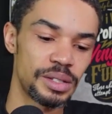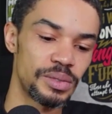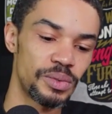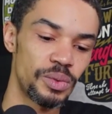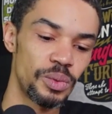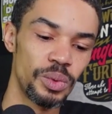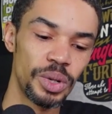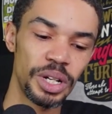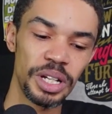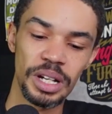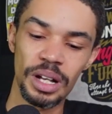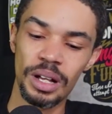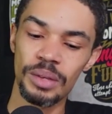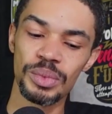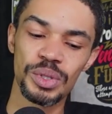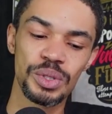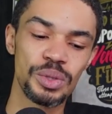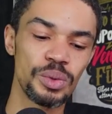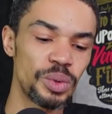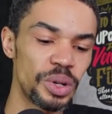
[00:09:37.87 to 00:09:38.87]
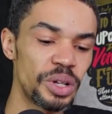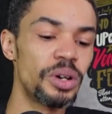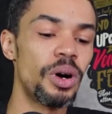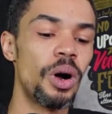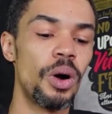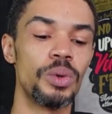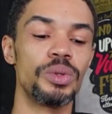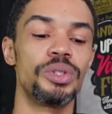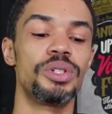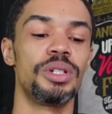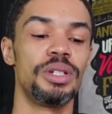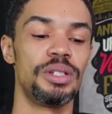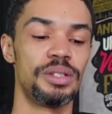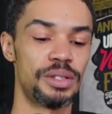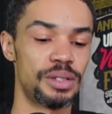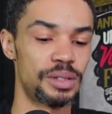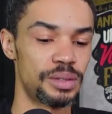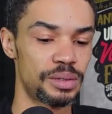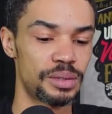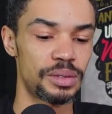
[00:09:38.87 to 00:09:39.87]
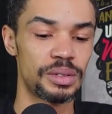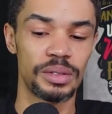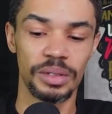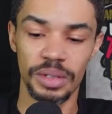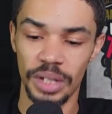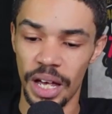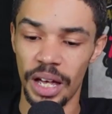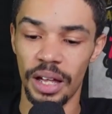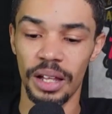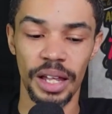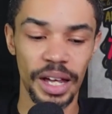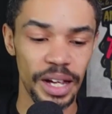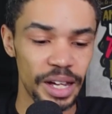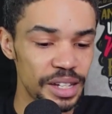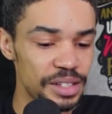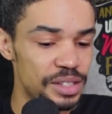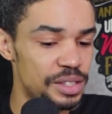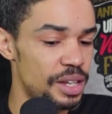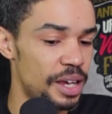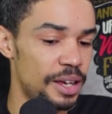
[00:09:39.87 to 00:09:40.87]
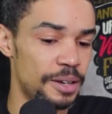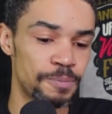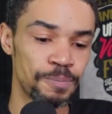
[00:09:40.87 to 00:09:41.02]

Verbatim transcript: when it comes to real OGs, yeah, like I said,